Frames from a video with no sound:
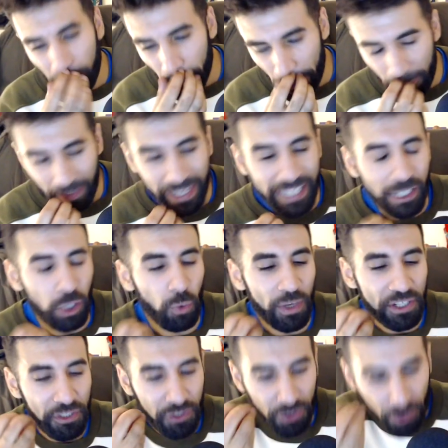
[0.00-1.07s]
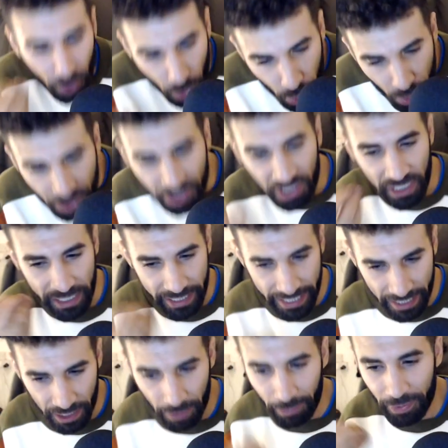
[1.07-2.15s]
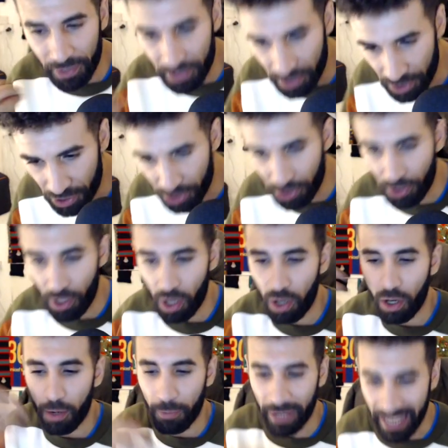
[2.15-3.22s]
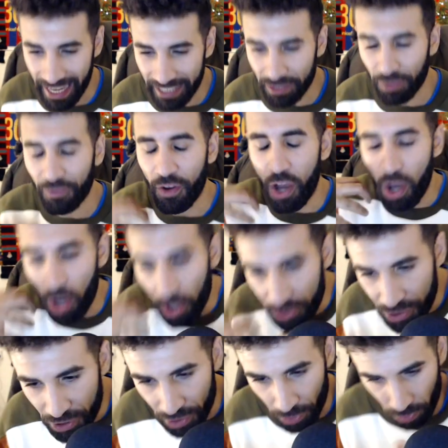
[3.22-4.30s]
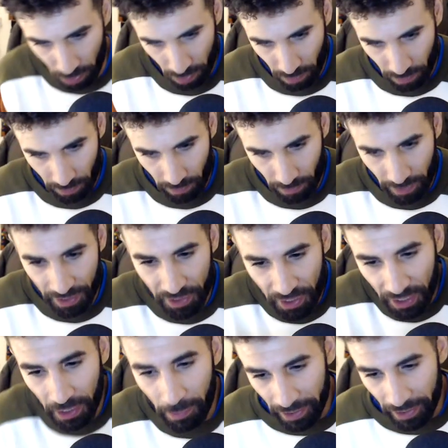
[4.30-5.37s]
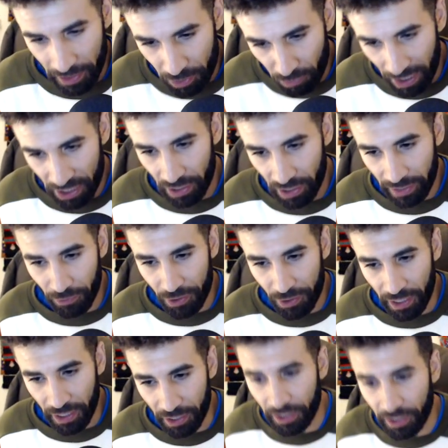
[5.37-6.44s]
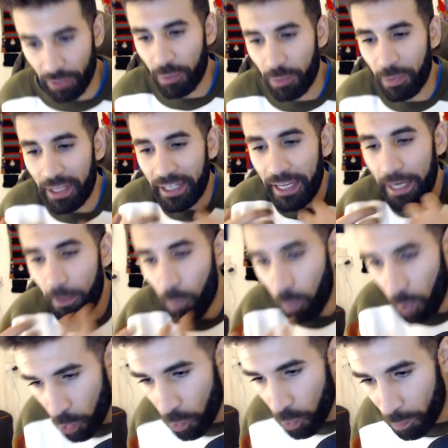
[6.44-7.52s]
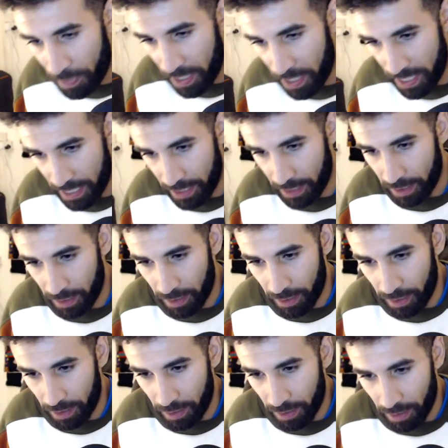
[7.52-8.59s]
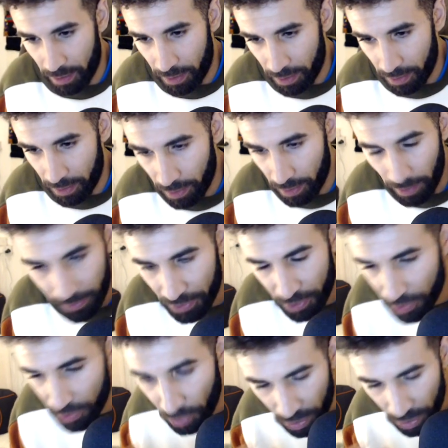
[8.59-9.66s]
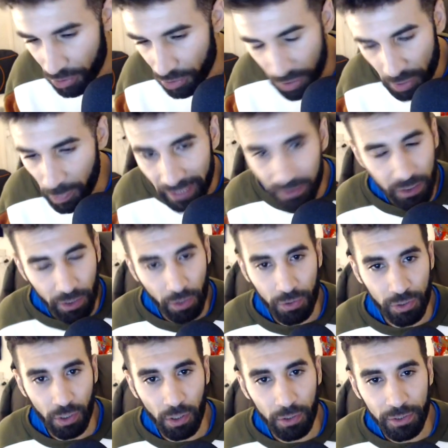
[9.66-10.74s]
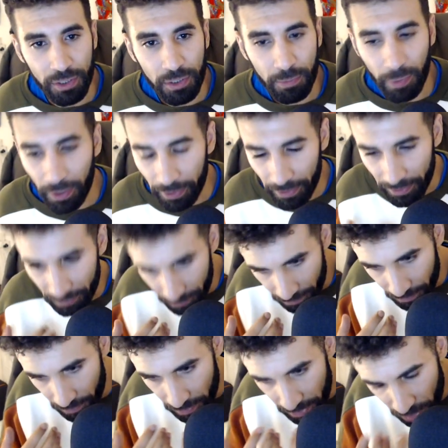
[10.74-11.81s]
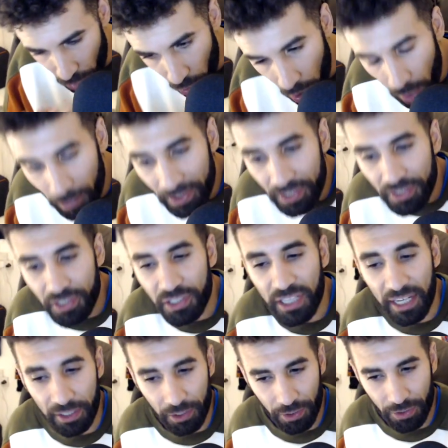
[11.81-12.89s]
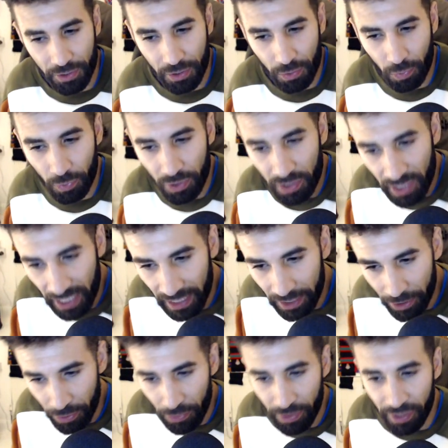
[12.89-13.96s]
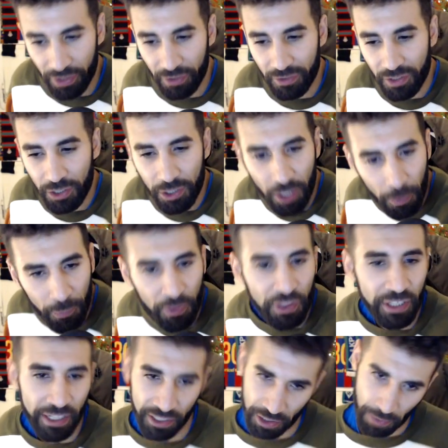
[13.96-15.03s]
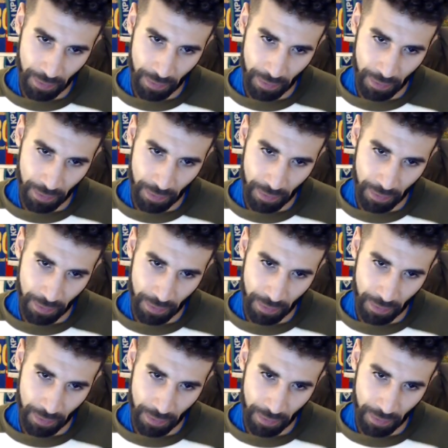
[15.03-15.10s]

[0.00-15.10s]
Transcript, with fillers: we're playing Guendouzi in a position ahead of Ozil. Let's think about this rationally for a second. We're playing Iwobi, and no disrespect to those guys, but common sense would tell you that something is